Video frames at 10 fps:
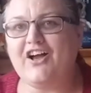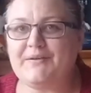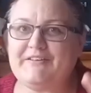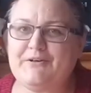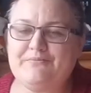
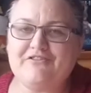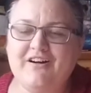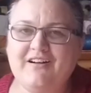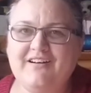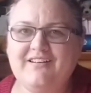I got a little
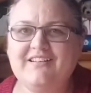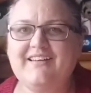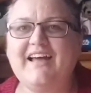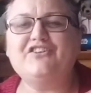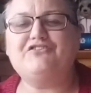Prague
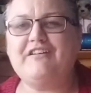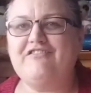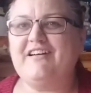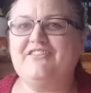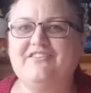card and just
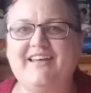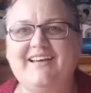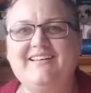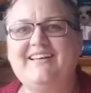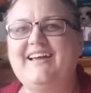travelled around on
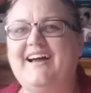that.